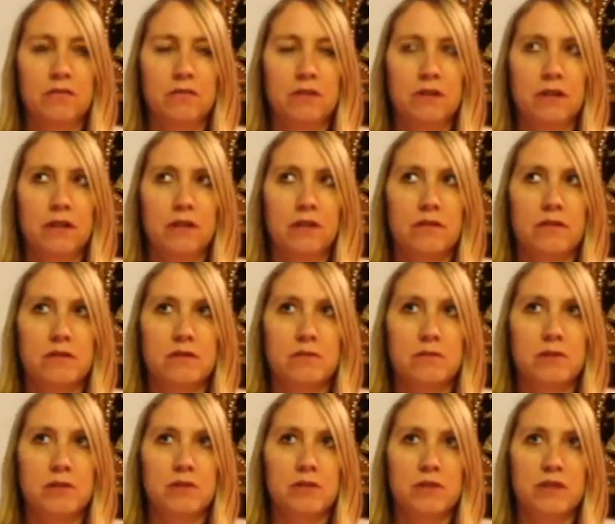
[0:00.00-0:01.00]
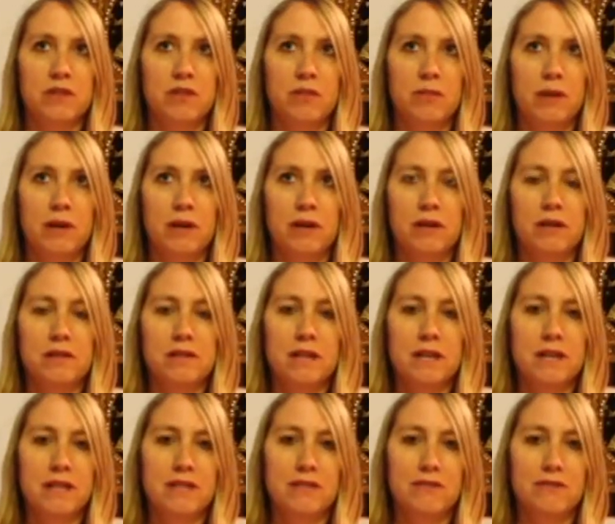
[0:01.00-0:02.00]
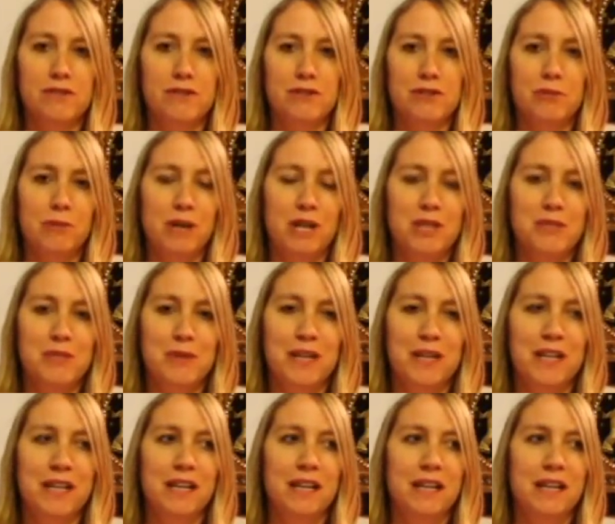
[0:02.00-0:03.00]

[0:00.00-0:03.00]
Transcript: Well, not so much what they're about because that differs so much, but